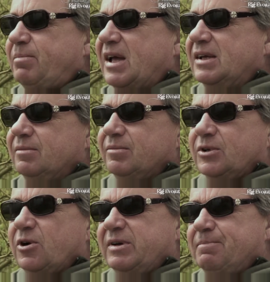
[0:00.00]
bang,
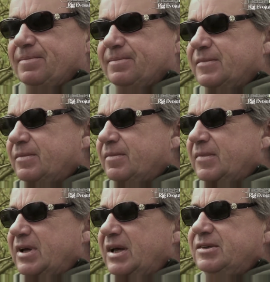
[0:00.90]
got him.
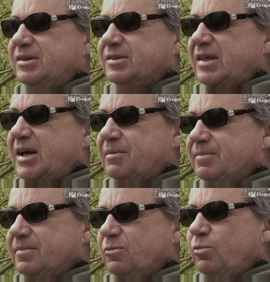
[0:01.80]
Easy as that.
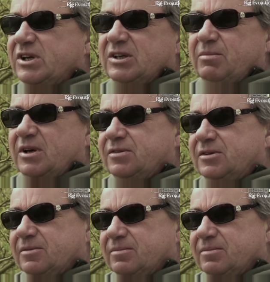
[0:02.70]
Wicked method.